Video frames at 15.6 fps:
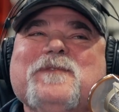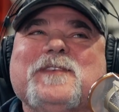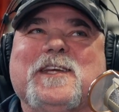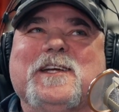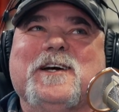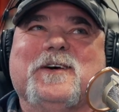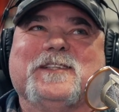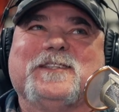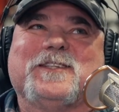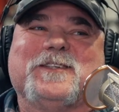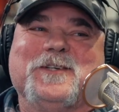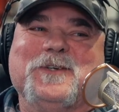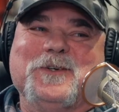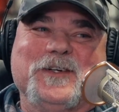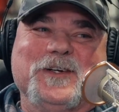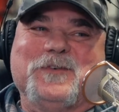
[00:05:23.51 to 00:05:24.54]
You know, it's
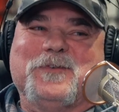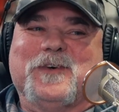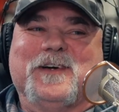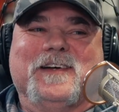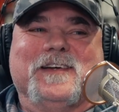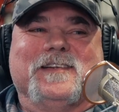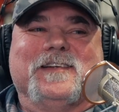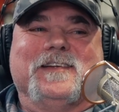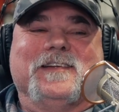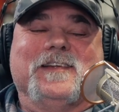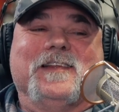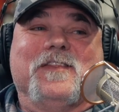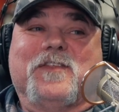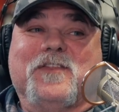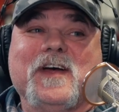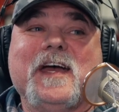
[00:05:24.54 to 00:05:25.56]
two different
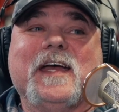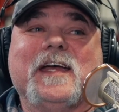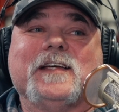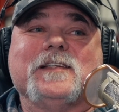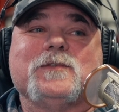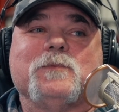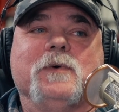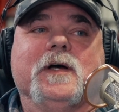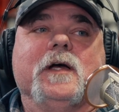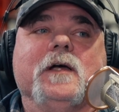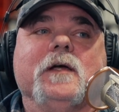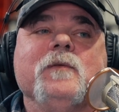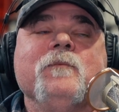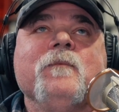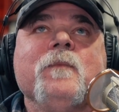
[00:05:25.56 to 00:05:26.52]
things, but yeah.